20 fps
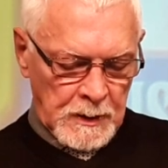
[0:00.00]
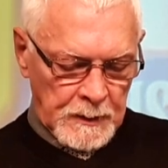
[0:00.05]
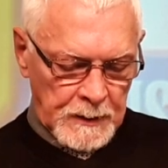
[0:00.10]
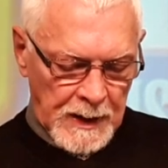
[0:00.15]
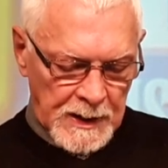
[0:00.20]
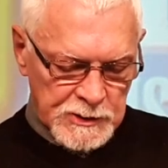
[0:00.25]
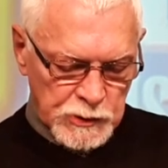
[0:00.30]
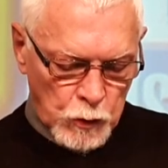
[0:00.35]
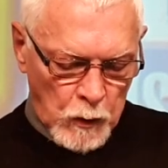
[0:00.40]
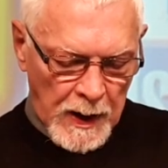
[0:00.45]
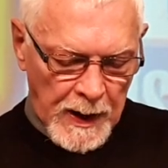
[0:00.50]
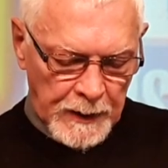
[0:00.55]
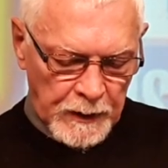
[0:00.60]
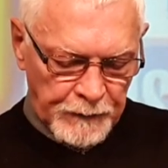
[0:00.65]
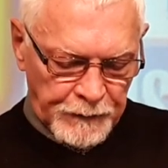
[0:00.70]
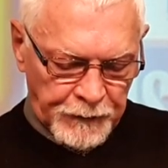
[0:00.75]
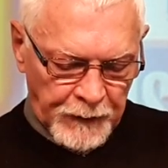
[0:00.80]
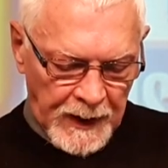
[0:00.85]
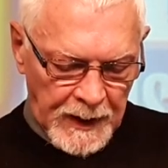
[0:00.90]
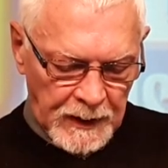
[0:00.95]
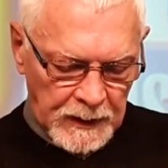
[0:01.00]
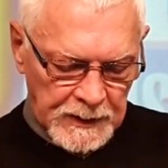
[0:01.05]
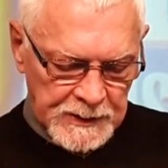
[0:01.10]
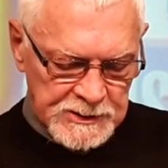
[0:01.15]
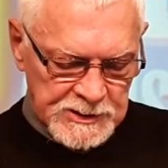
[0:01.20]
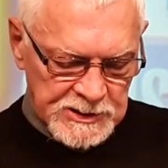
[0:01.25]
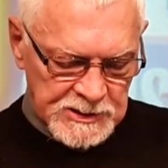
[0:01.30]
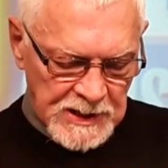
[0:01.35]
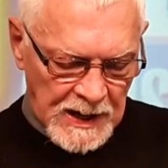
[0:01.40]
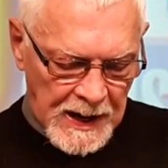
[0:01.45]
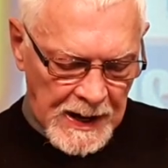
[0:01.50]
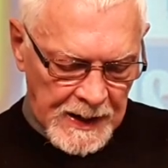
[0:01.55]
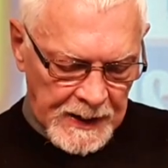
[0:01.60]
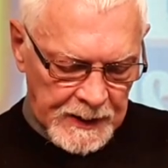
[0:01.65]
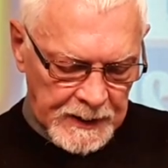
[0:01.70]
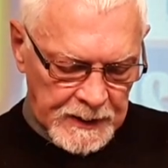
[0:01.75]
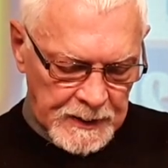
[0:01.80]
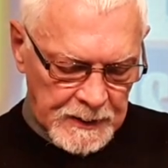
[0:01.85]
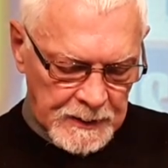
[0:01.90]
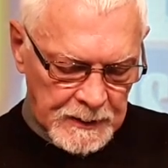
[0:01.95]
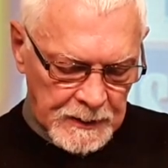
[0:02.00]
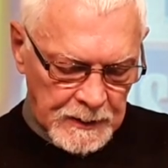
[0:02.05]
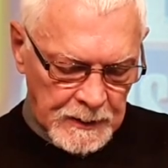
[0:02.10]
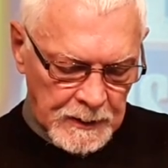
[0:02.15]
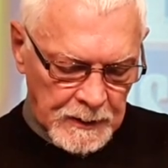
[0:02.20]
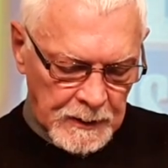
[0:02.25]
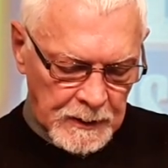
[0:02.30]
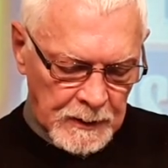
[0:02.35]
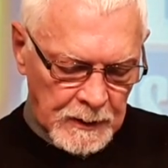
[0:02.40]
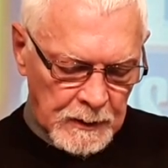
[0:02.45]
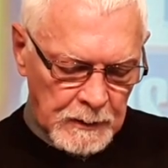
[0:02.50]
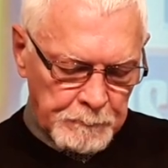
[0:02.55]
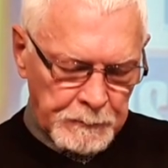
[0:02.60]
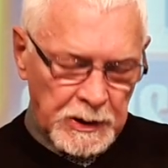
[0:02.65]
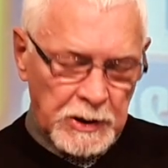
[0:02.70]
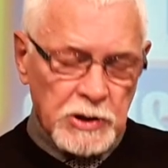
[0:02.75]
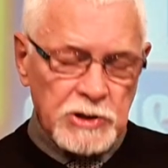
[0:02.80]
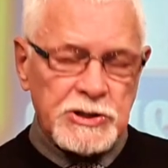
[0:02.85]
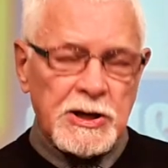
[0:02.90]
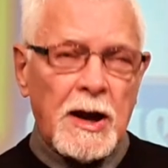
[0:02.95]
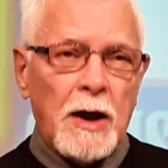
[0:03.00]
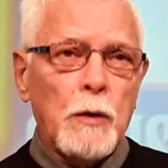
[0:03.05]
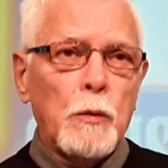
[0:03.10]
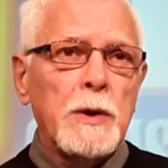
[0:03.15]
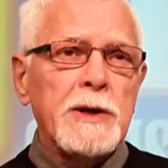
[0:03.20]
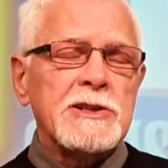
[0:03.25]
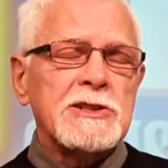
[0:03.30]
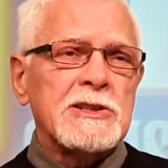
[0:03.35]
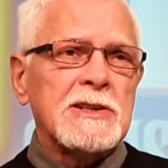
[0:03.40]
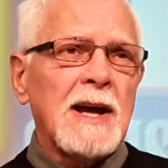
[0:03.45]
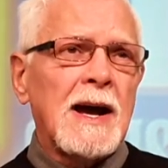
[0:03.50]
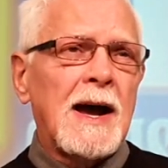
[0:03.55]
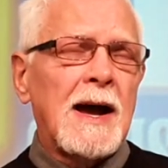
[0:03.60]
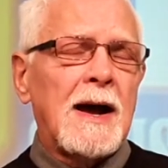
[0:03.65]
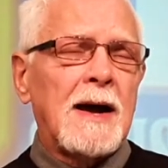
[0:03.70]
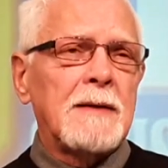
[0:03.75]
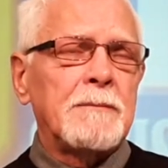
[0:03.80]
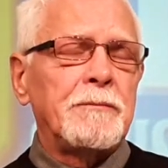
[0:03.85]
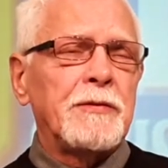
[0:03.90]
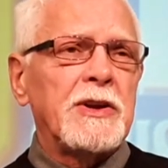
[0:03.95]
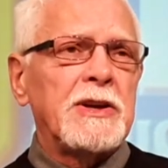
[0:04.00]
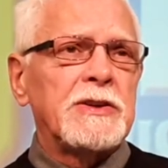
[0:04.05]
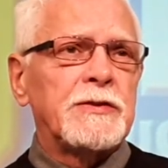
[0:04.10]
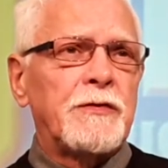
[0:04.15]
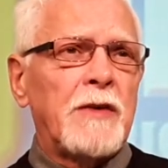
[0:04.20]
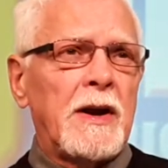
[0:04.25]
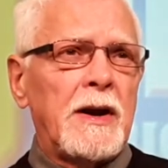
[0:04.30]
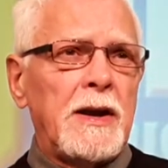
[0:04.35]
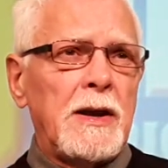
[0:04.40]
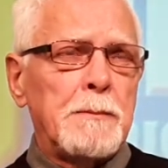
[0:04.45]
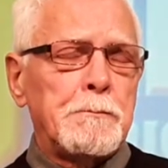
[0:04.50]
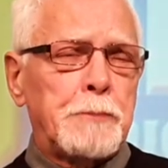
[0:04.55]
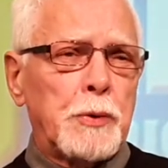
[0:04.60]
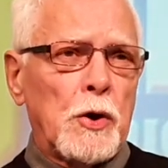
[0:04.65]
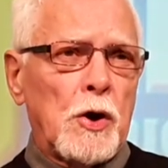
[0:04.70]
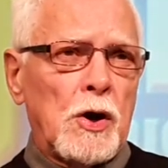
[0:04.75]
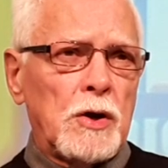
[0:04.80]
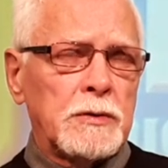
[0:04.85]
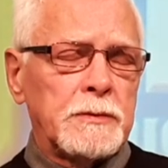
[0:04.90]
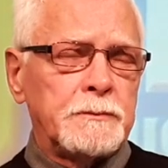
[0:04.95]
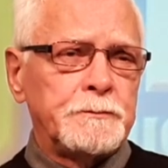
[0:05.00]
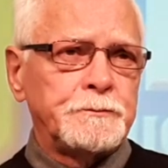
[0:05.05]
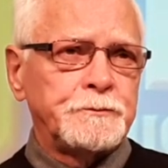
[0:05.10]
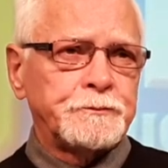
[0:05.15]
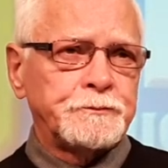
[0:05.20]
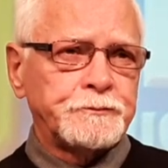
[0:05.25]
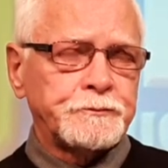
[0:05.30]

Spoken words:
That's where the failing started. Because how we start is very important.